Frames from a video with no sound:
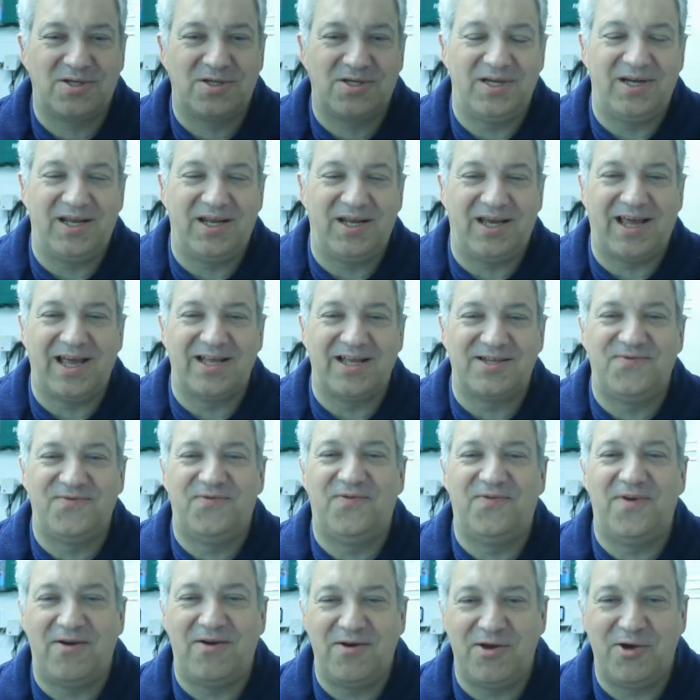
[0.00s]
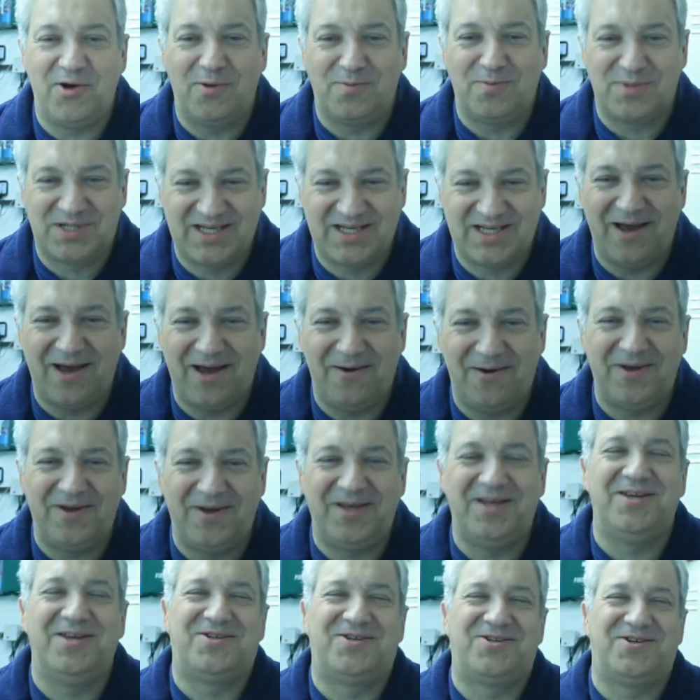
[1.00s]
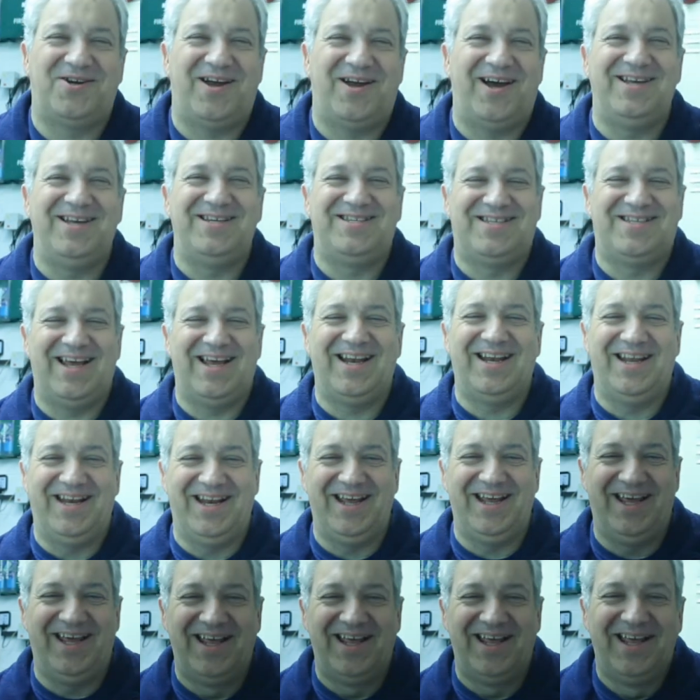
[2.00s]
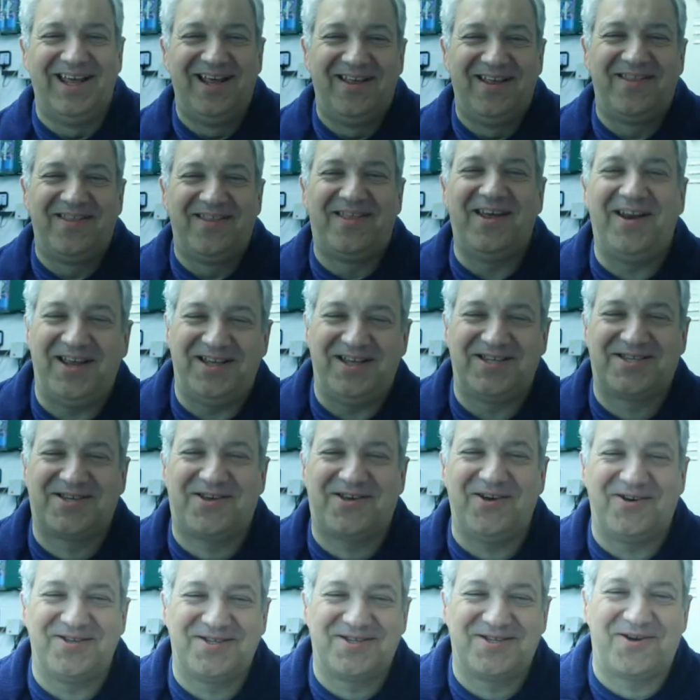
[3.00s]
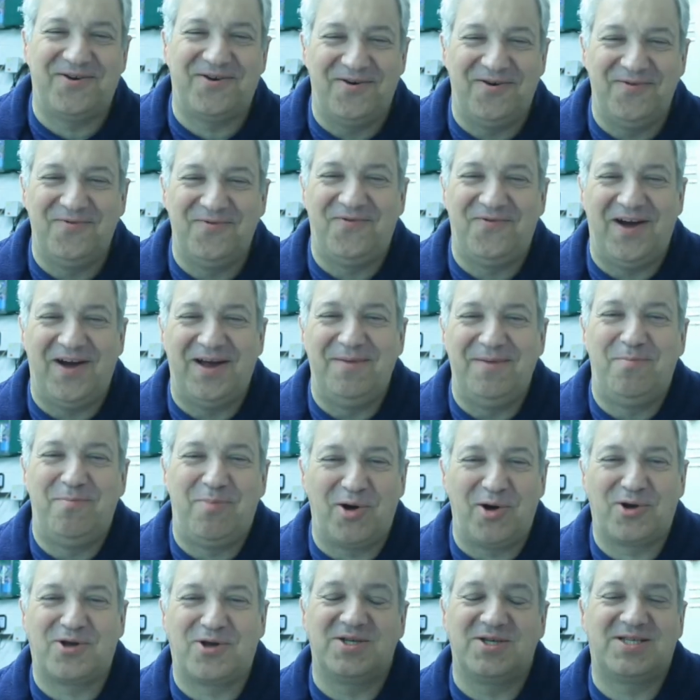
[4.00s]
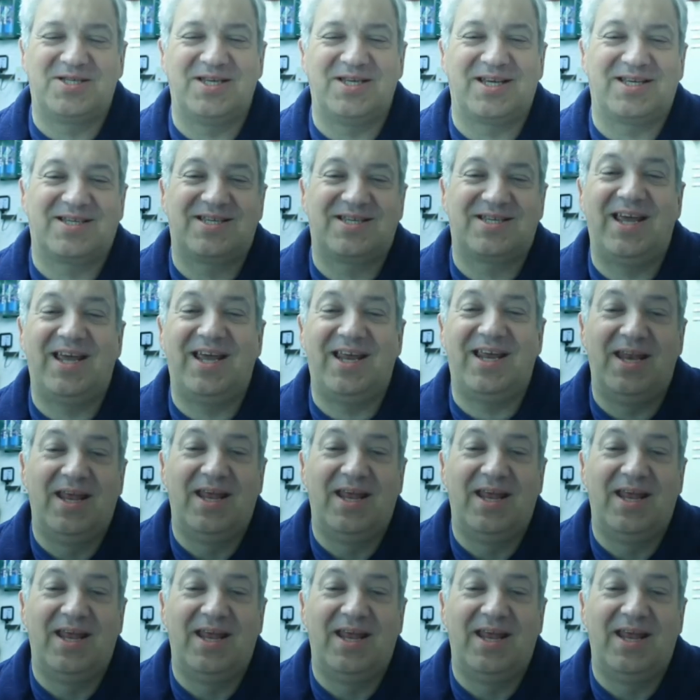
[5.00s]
and it gets very upset when you try telling it that it's got to go and find pocket 16.